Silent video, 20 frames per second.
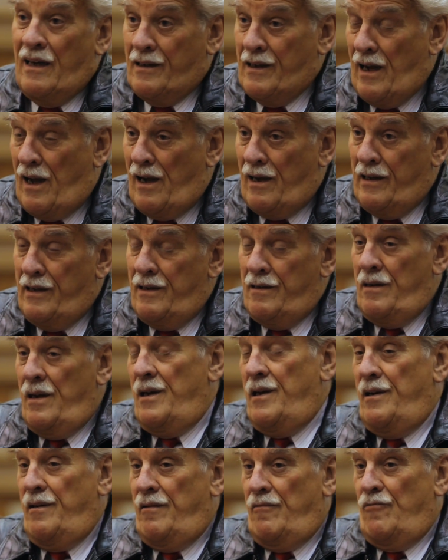Gagarin
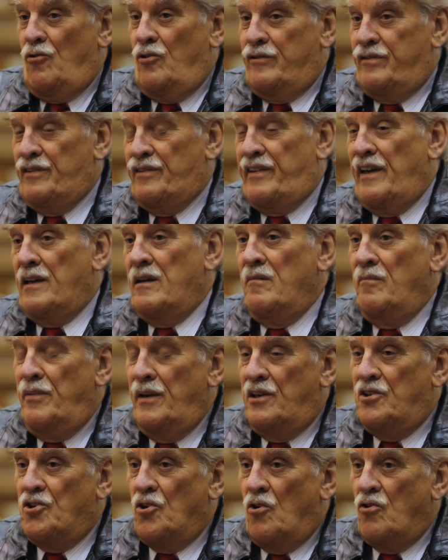was the second
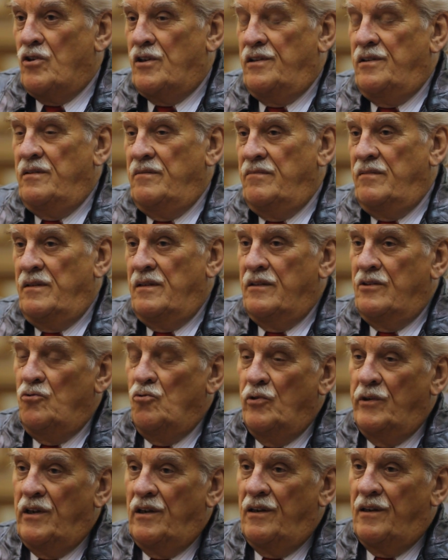big shock, uh,
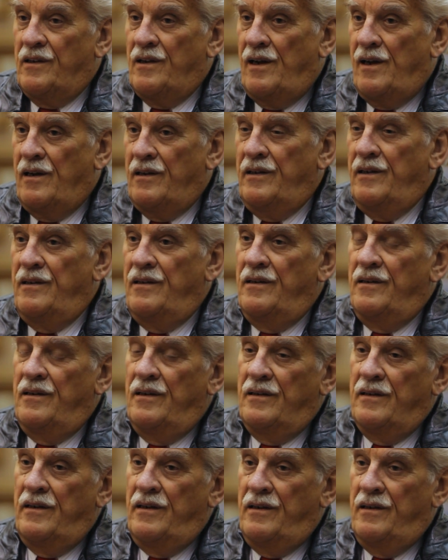Yuri Gagarin,
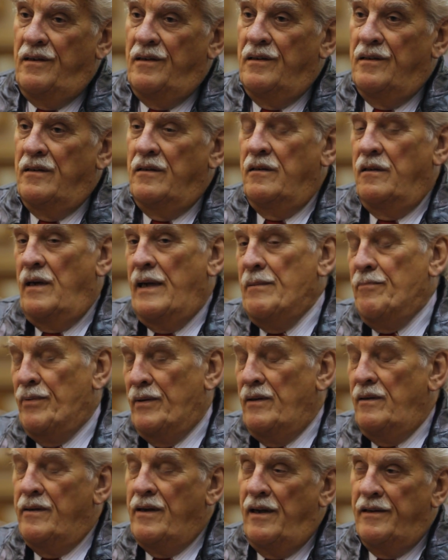in uh,
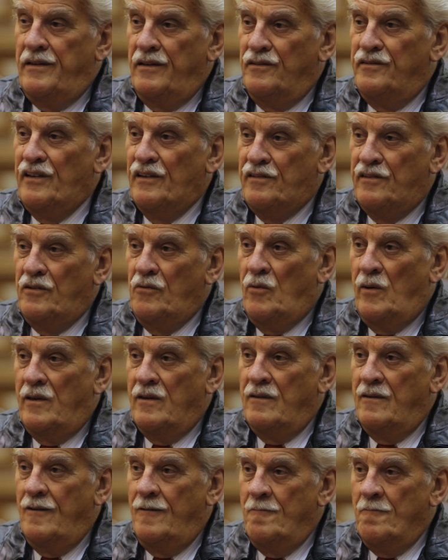April
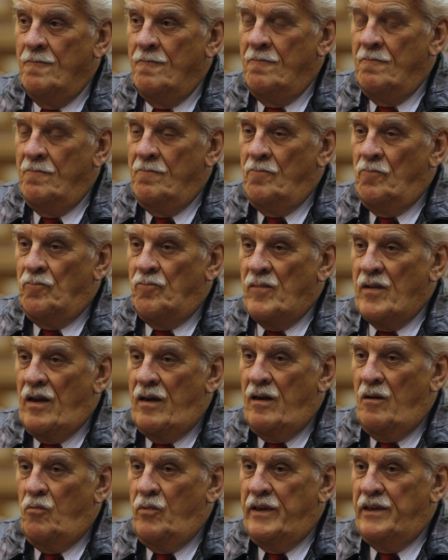1961,
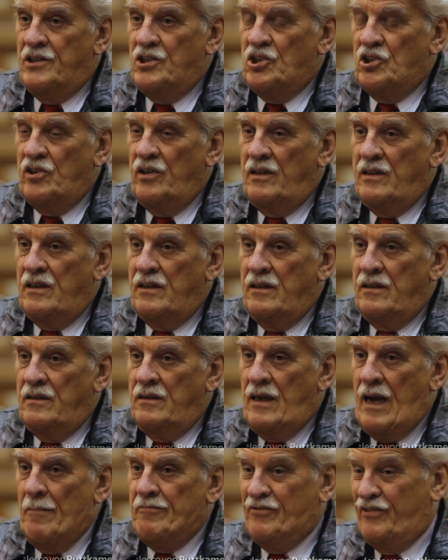uh, which
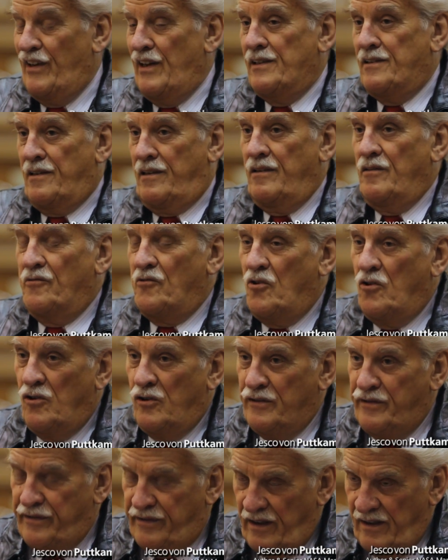uh, upset, of
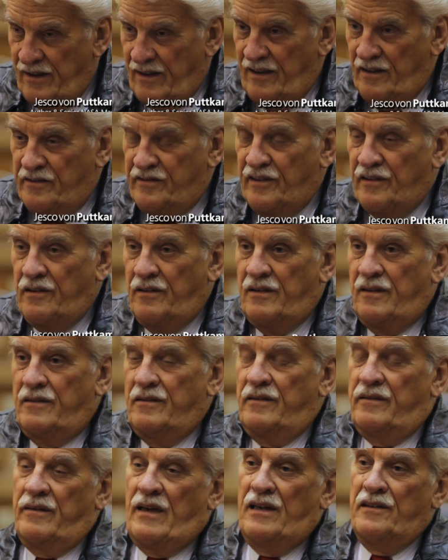course, the,
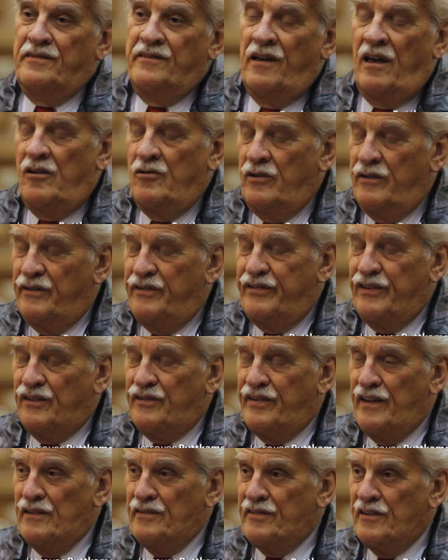uh, Eisenhower's
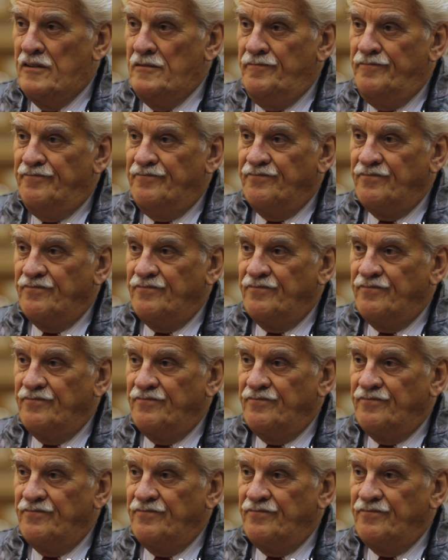successor,